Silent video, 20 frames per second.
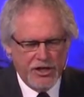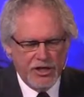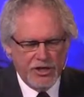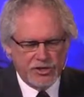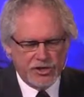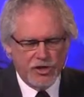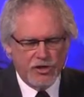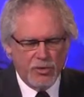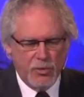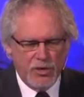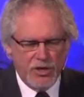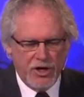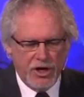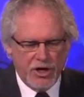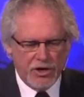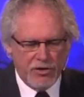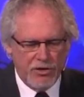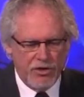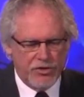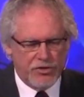so that we
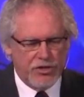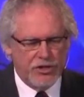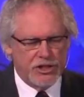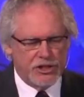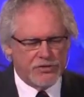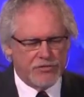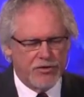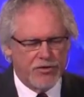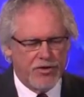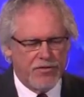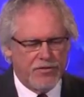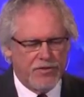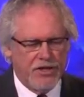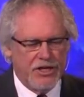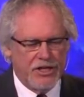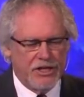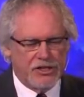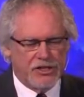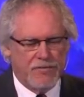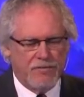hunger and thirst for the
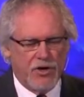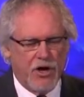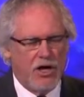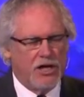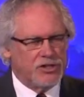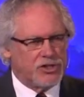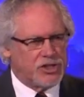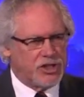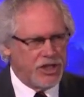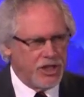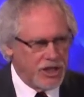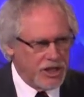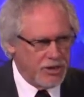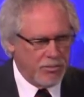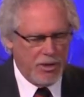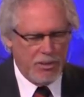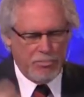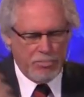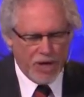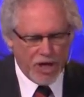things of God's kingdom,
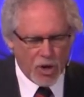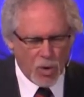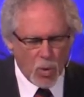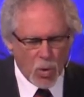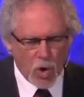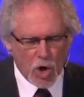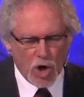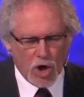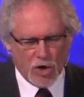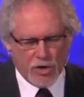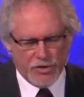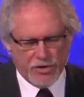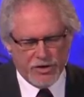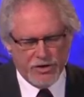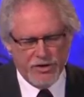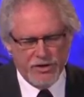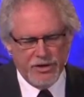a better world.